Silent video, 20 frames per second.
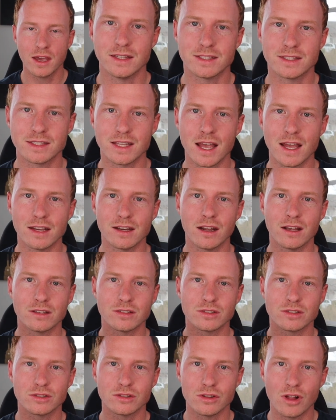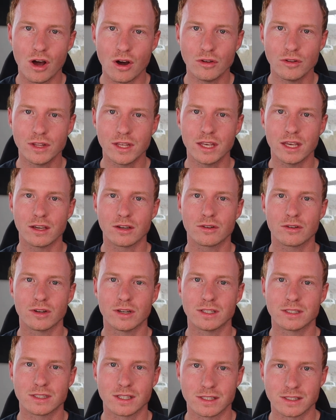Instead, slowly
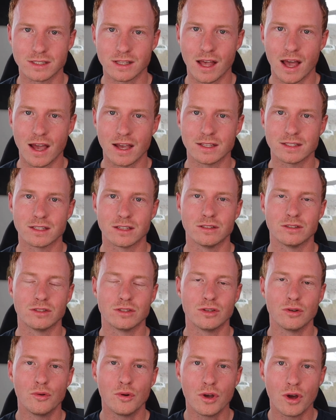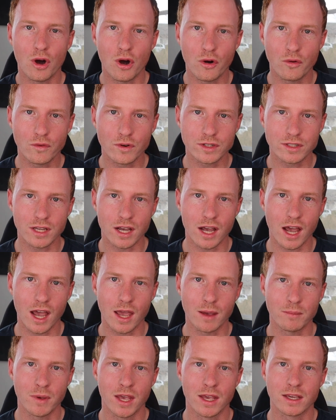increase the size, do it over
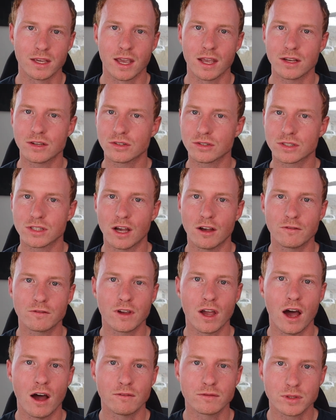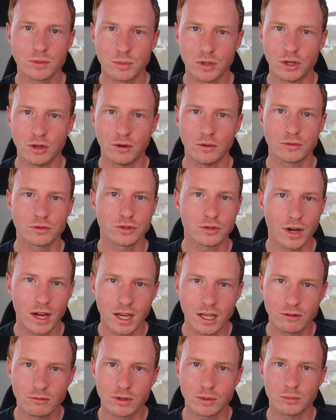time. Get yourself comfortable
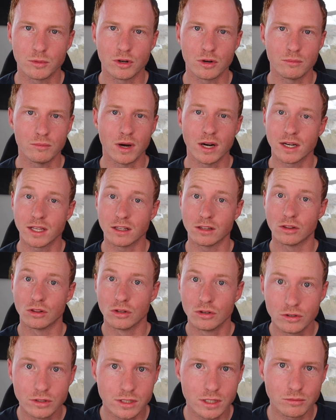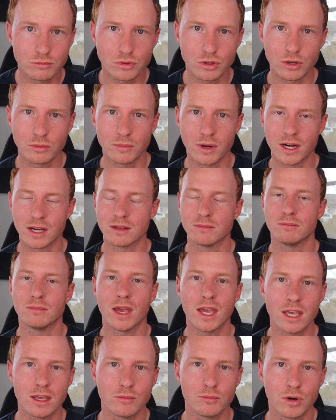trading with more money, losing more money,
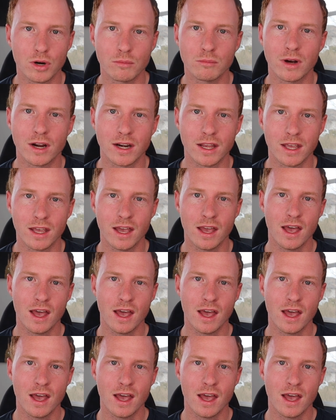making more money.